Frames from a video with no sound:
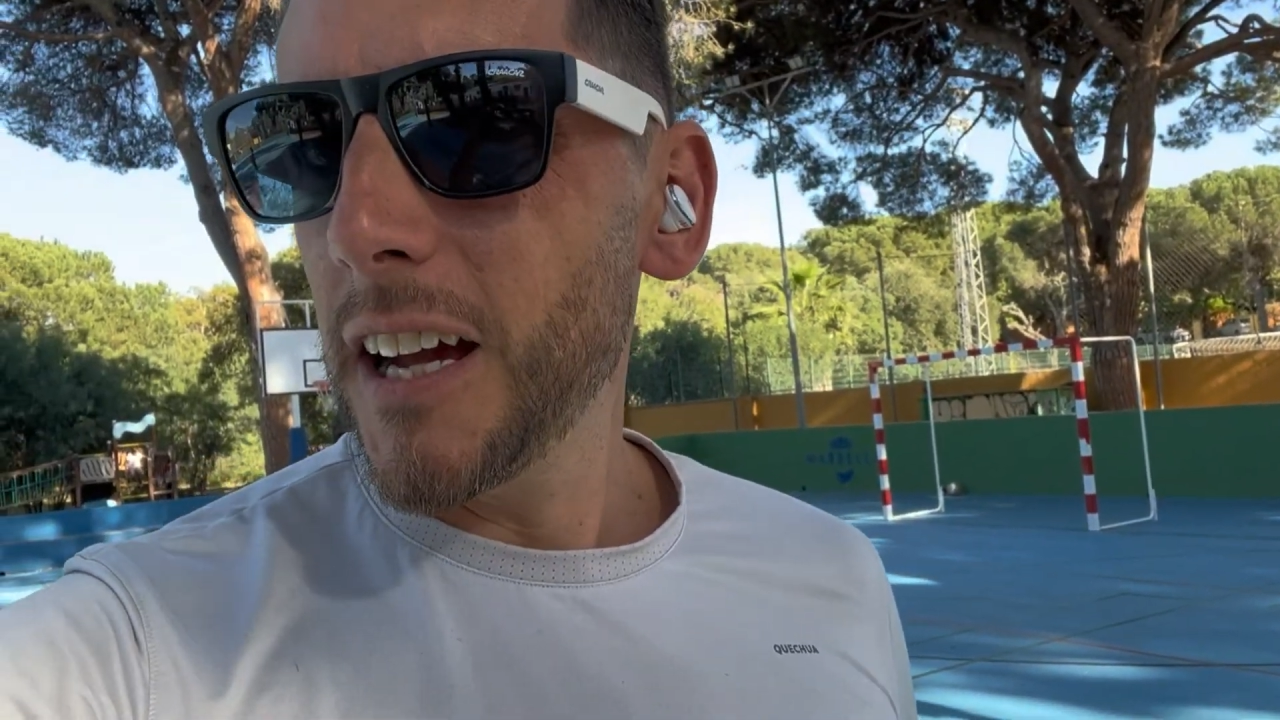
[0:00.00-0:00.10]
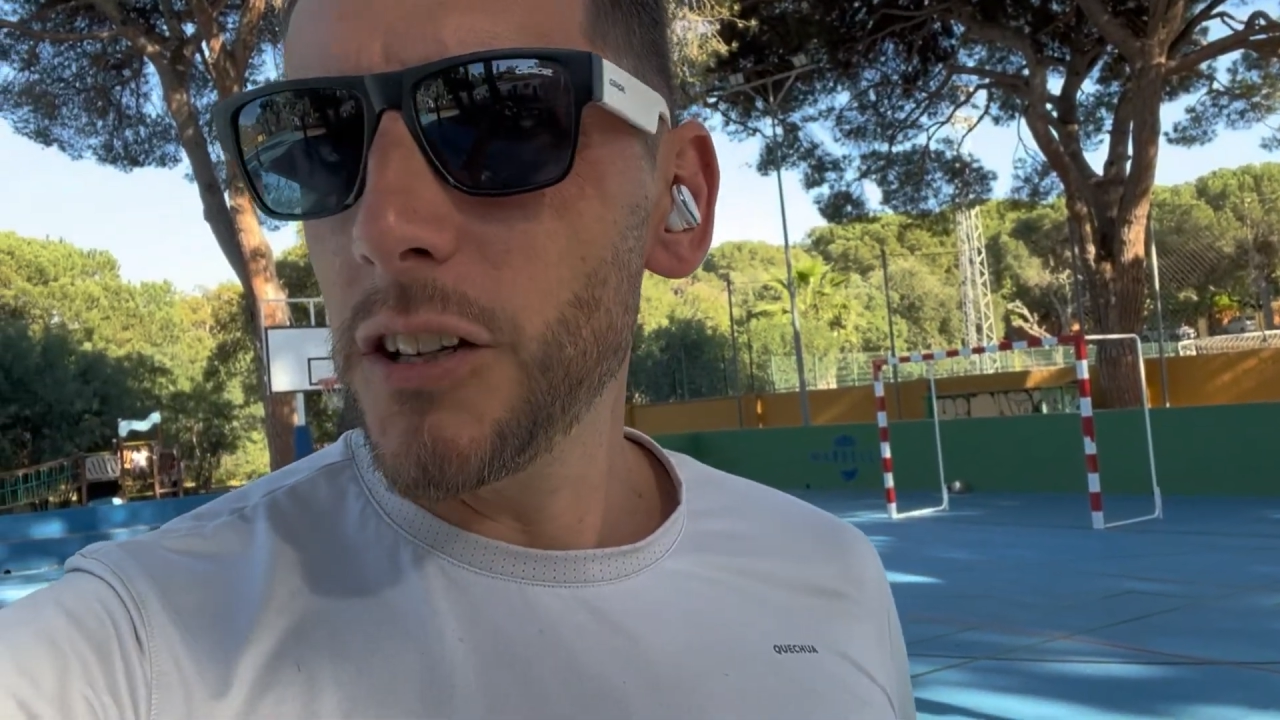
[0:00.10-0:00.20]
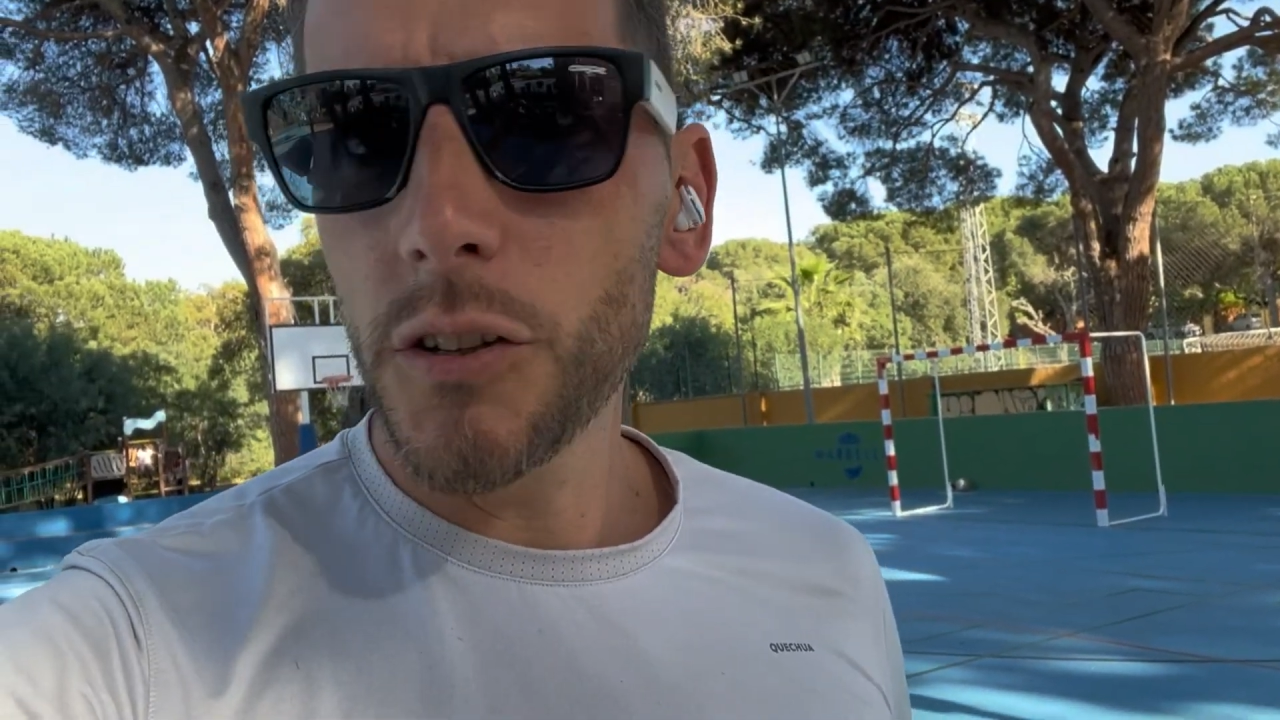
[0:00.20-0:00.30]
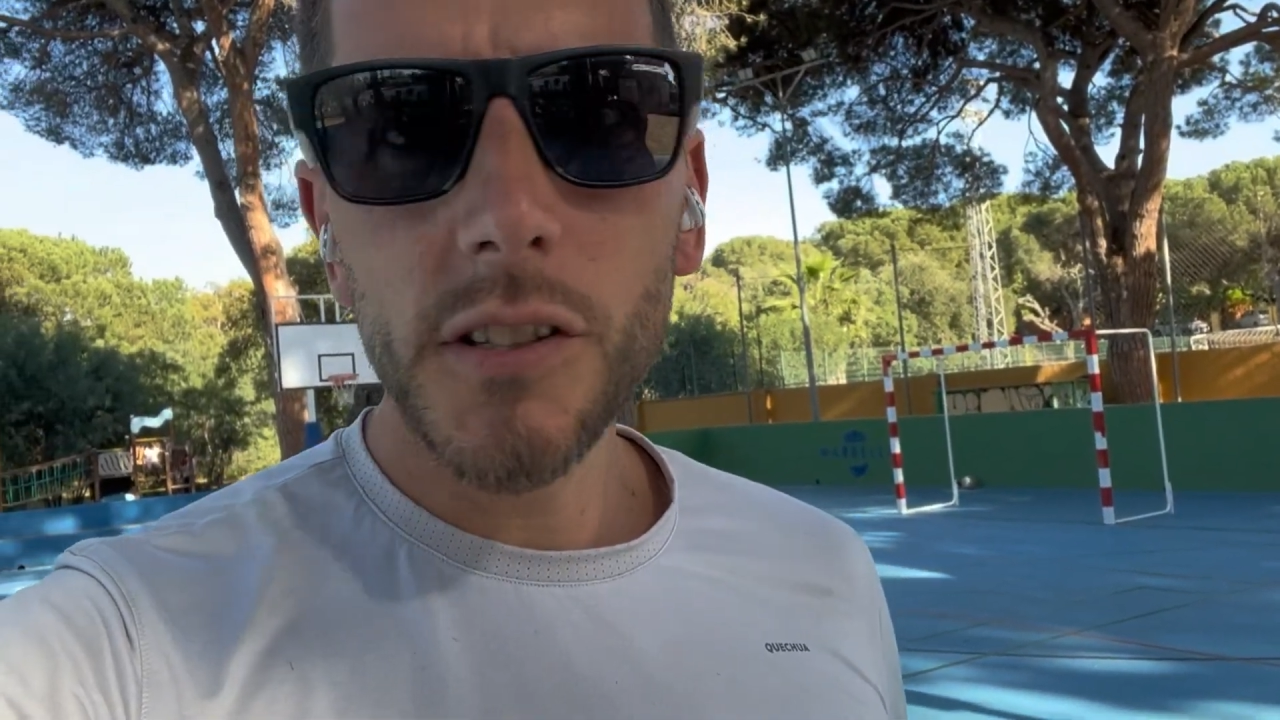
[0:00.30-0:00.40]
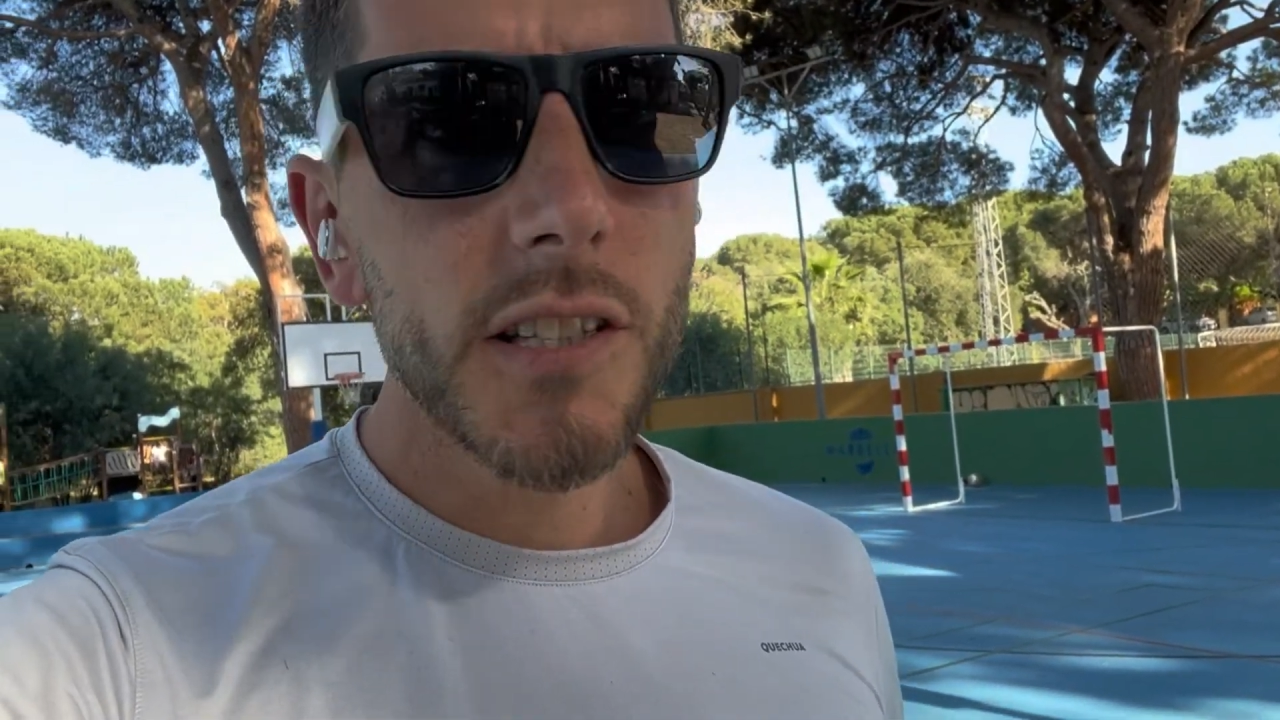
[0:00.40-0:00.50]

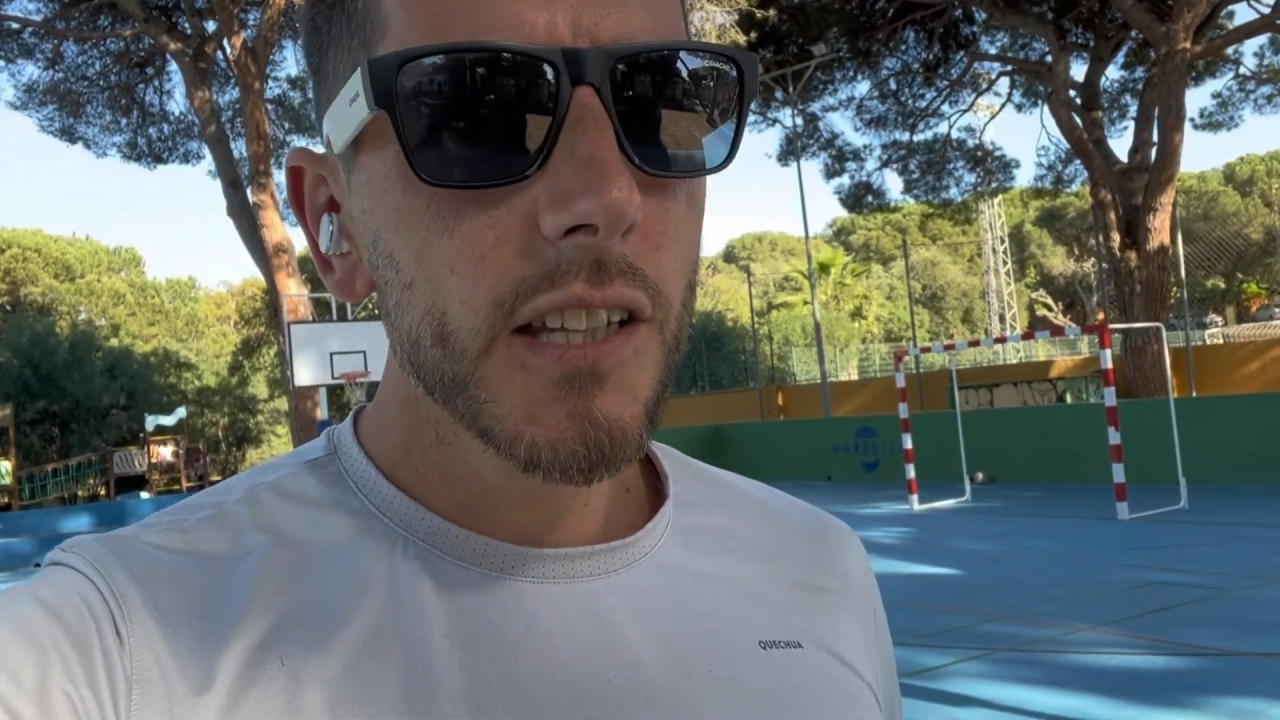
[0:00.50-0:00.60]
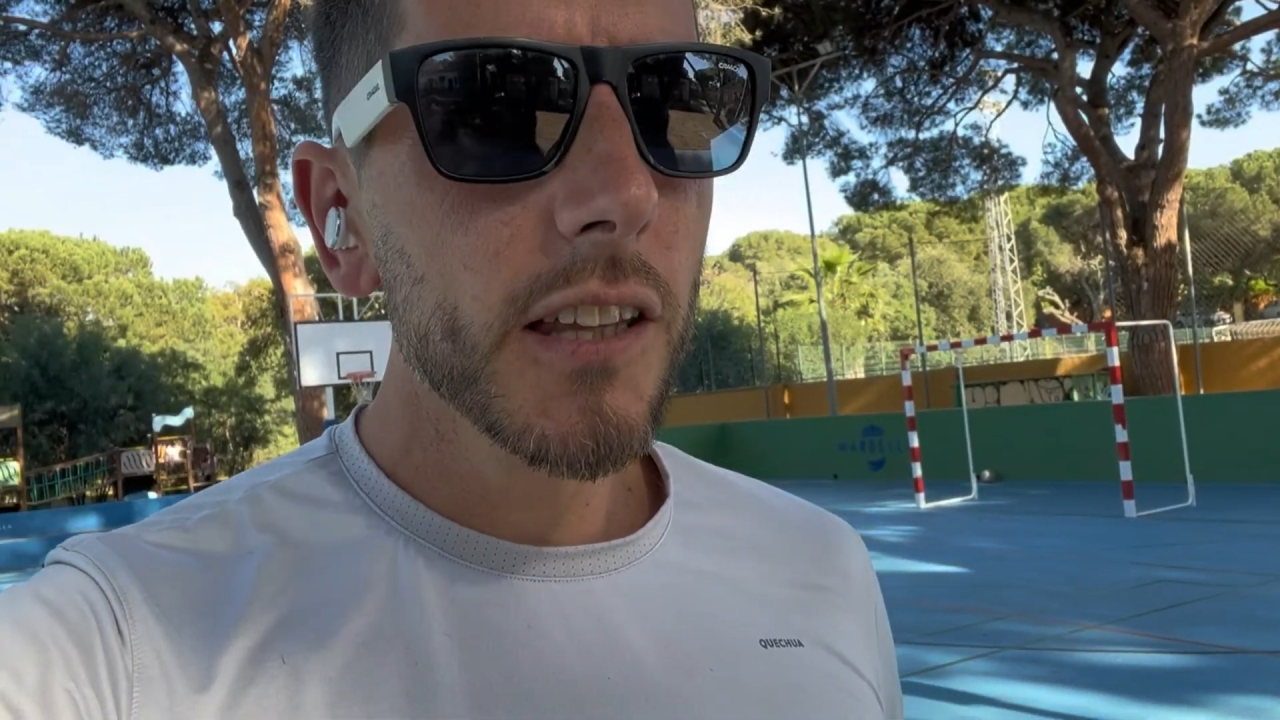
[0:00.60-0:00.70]
would say,